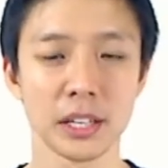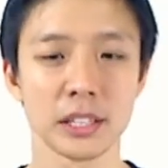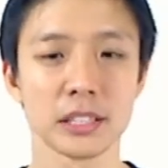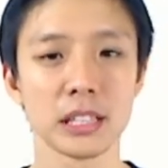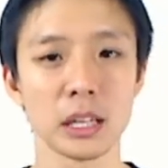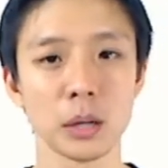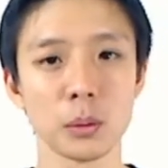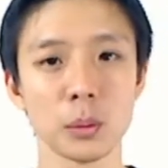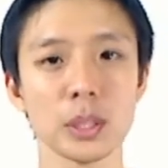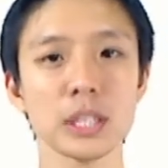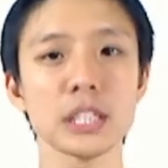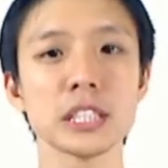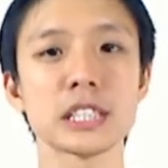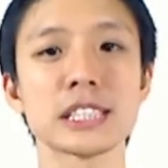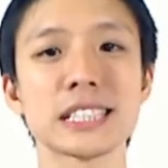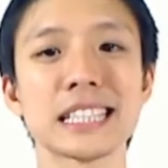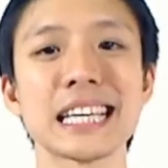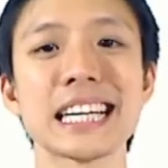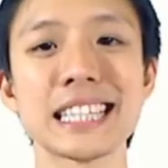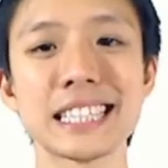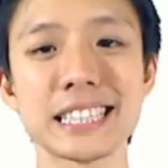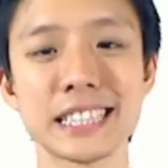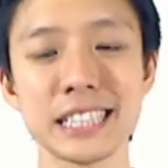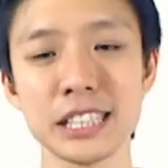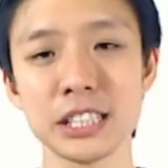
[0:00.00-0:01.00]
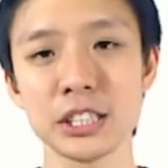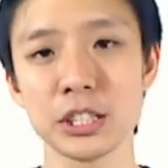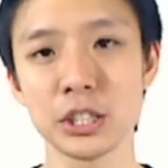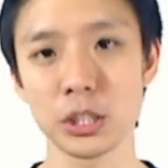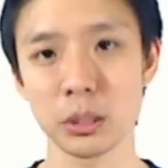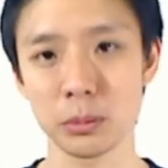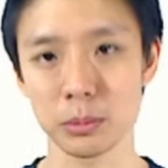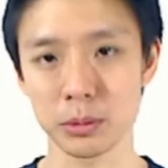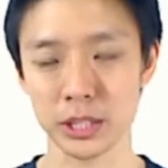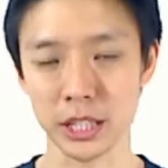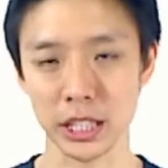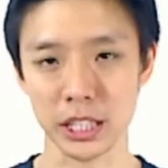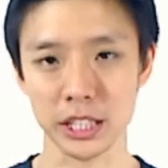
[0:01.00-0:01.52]
Now, what is testing the
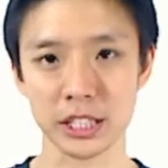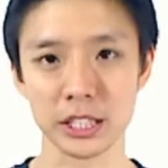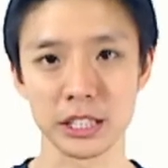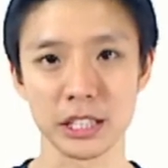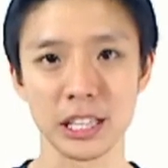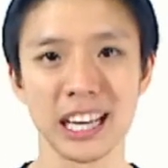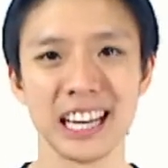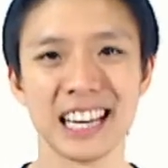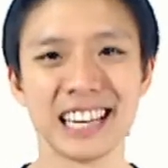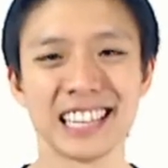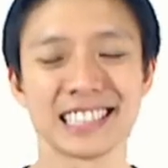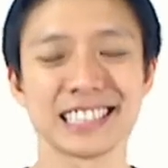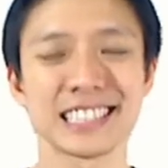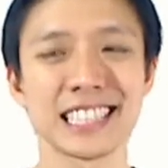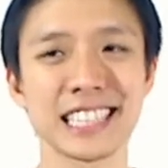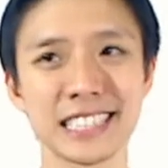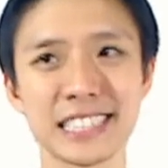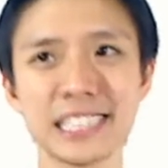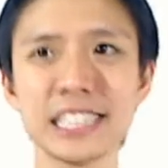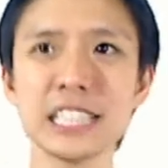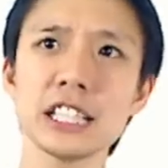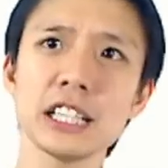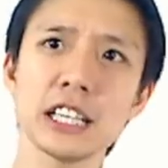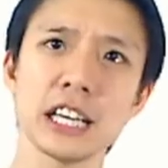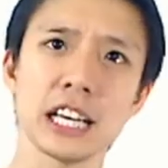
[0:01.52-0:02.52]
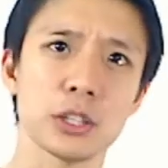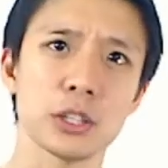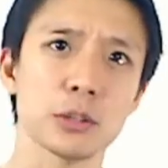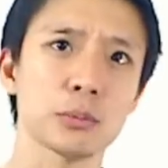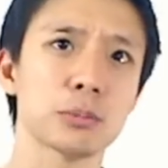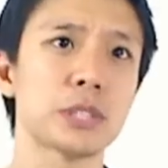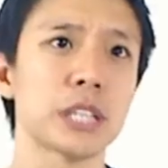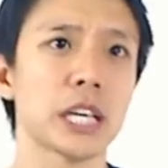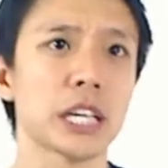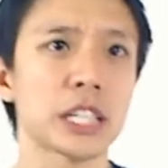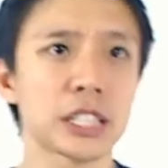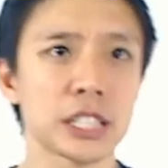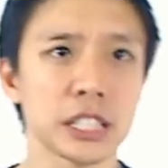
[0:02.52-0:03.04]
objection? Testing an
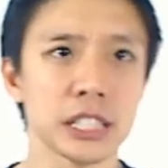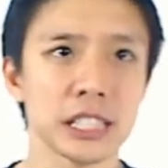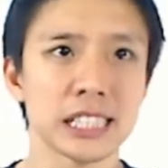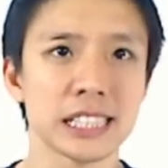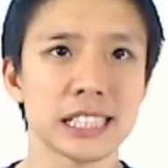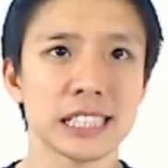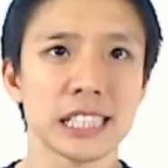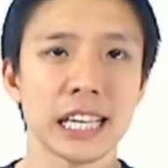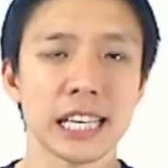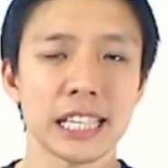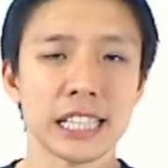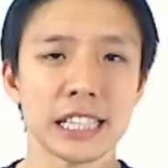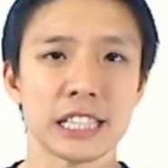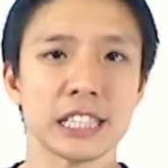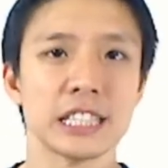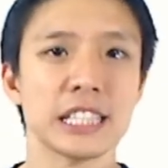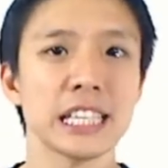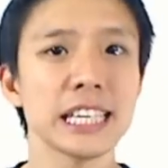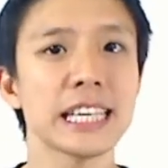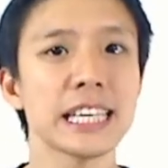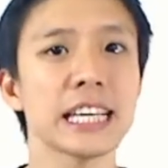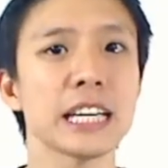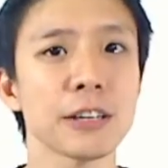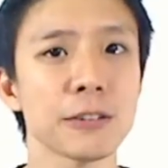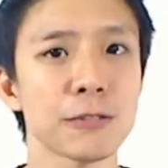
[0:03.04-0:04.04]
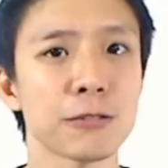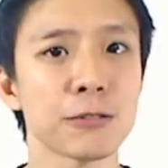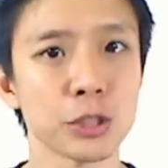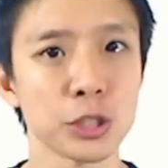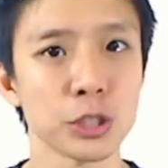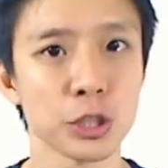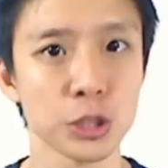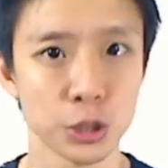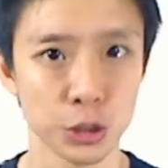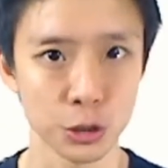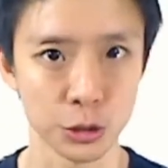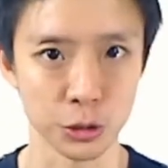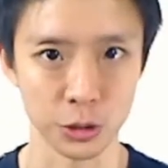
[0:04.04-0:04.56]
objection is like digging for the
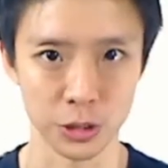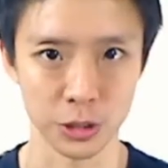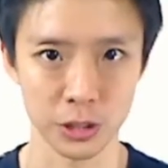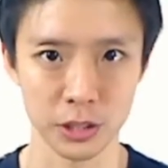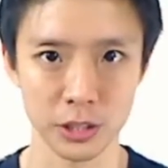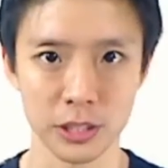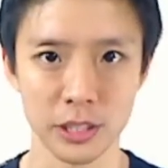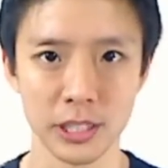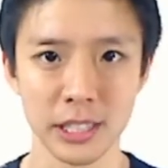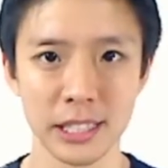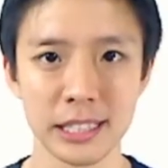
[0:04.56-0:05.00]
truth